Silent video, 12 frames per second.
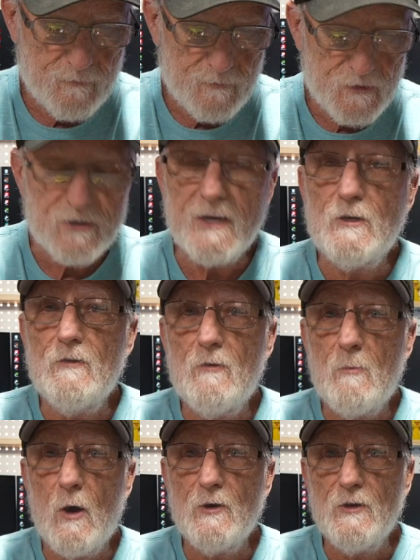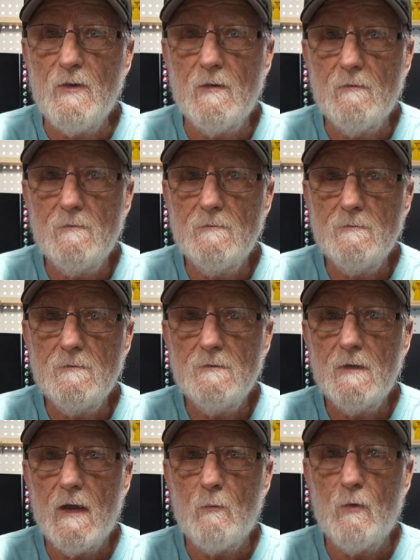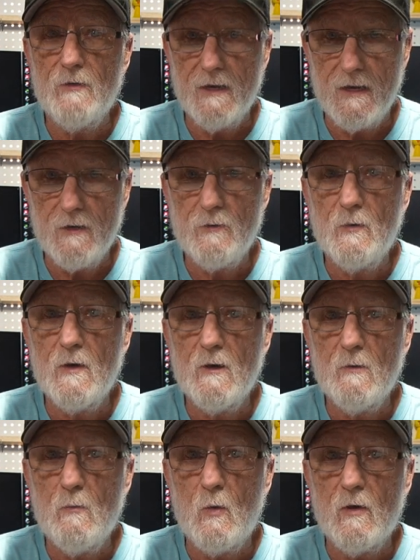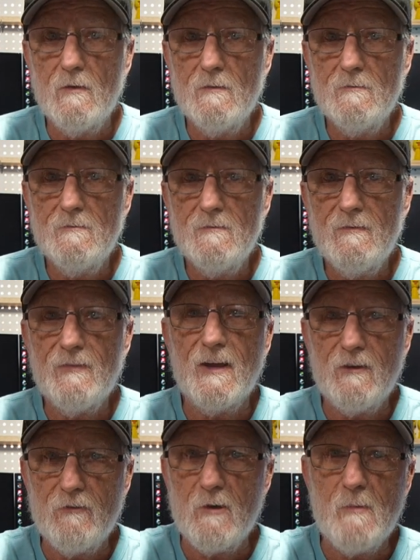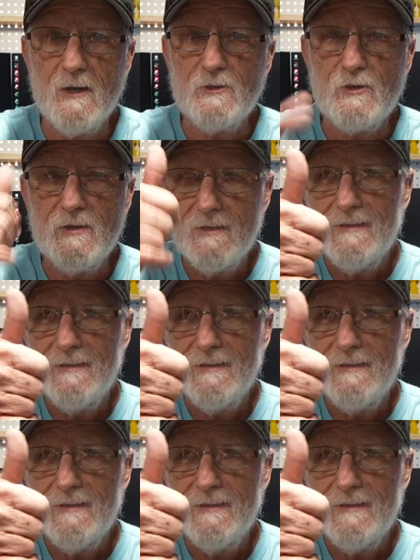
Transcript: Stay tuned for part 2, and we'll dig into it a little more. Thank you very much.